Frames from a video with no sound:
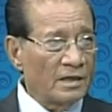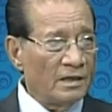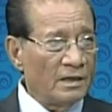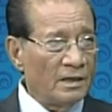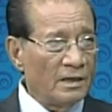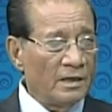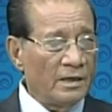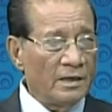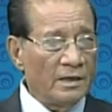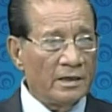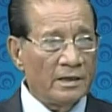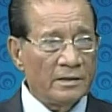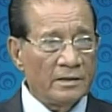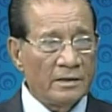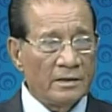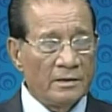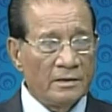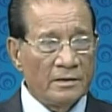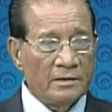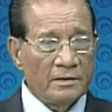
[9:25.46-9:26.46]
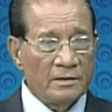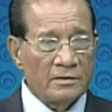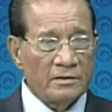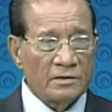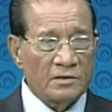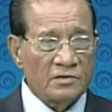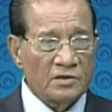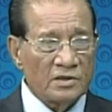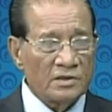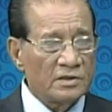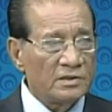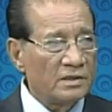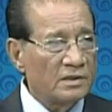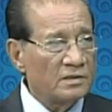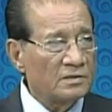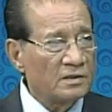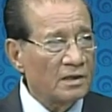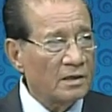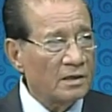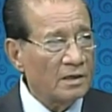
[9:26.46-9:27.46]
And the 6
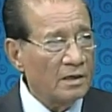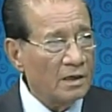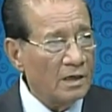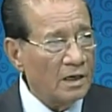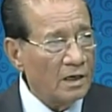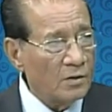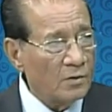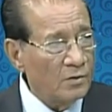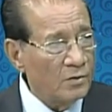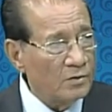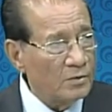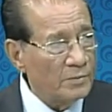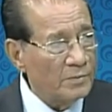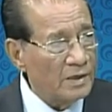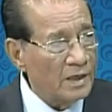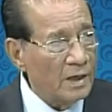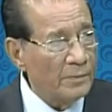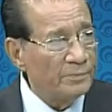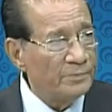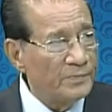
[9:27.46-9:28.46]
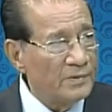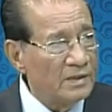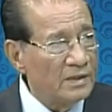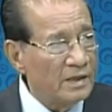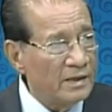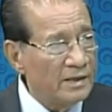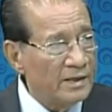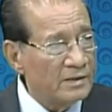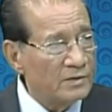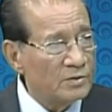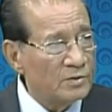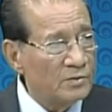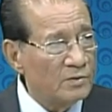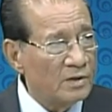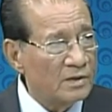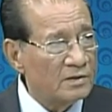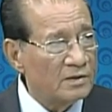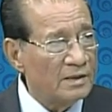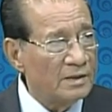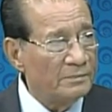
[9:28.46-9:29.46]
years are going to be up in the next 2
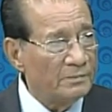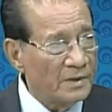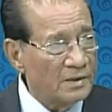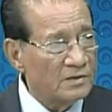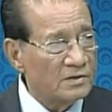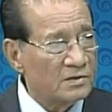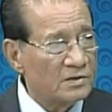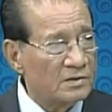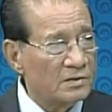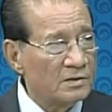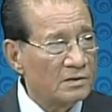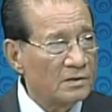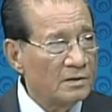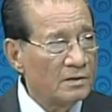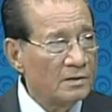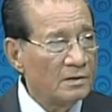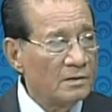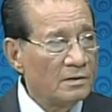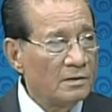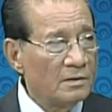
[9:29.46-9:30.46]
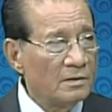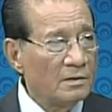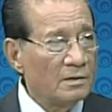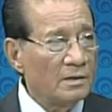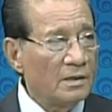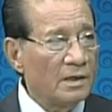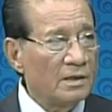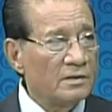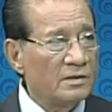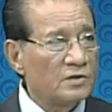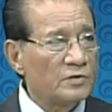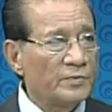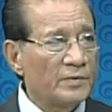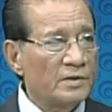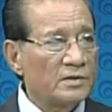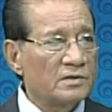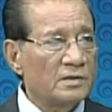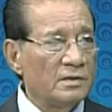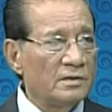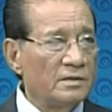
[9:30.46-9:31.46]
or 3 months. And this
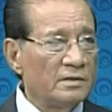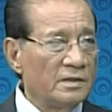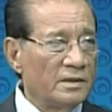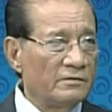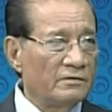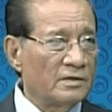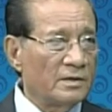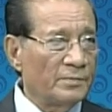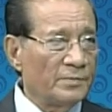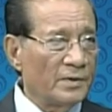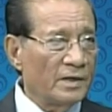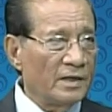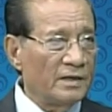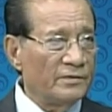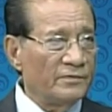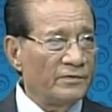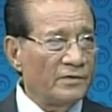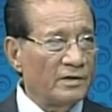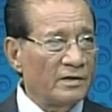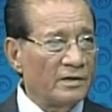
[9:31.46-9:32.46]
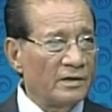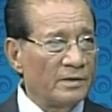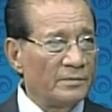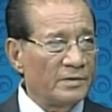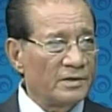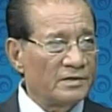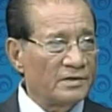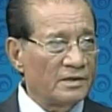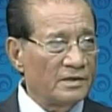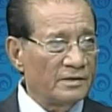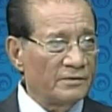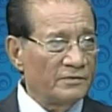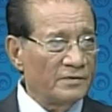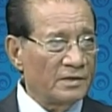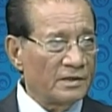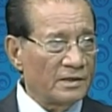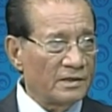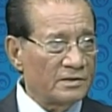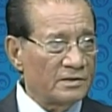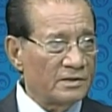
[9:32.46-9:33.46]
person never applied for a labor
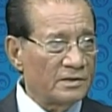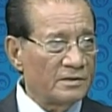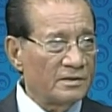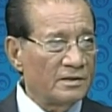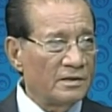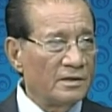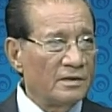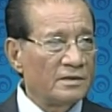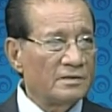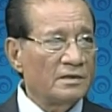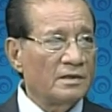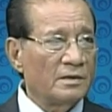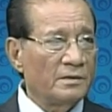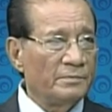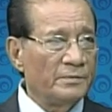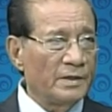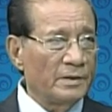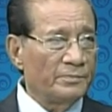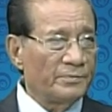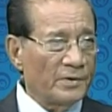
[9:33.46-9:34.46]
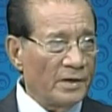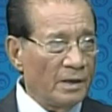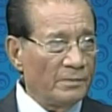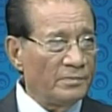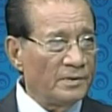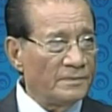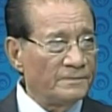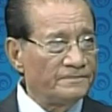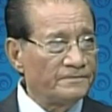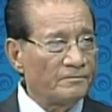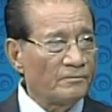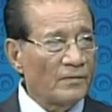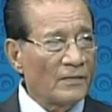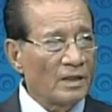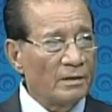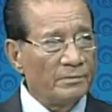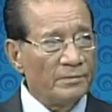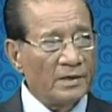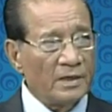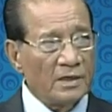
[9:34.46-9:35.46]
certification. They are a big problem,
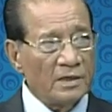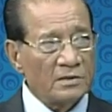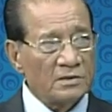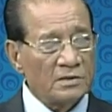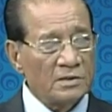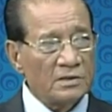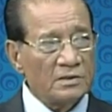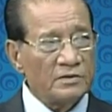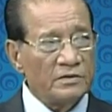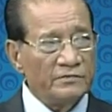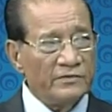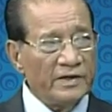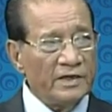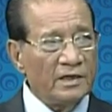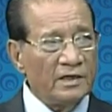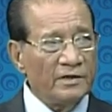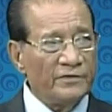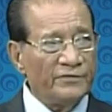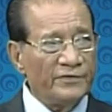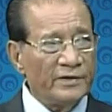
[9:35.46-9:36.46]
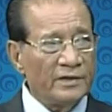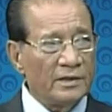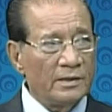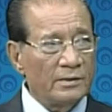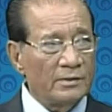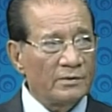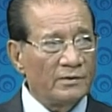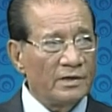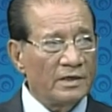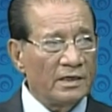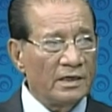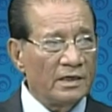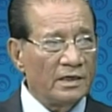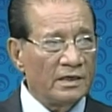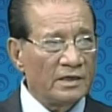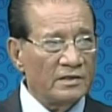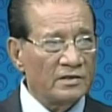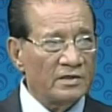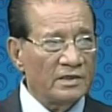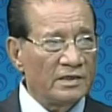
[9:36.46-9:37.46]
because it's very difficult to get
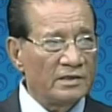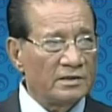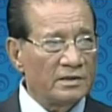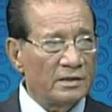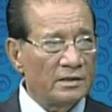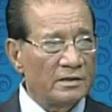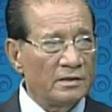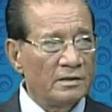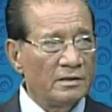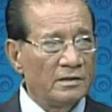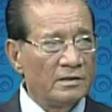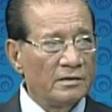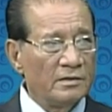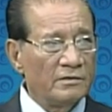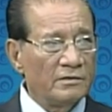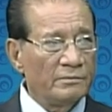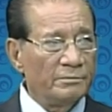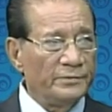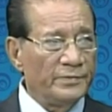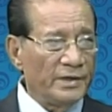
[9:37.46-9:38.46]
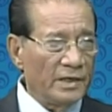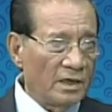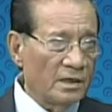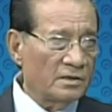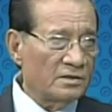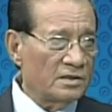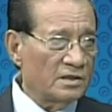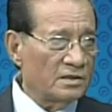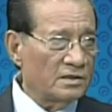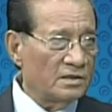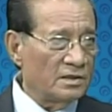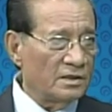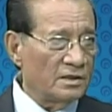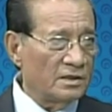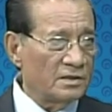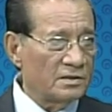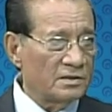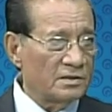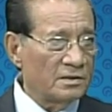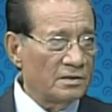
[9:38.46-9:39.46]
an extension beyond 6 years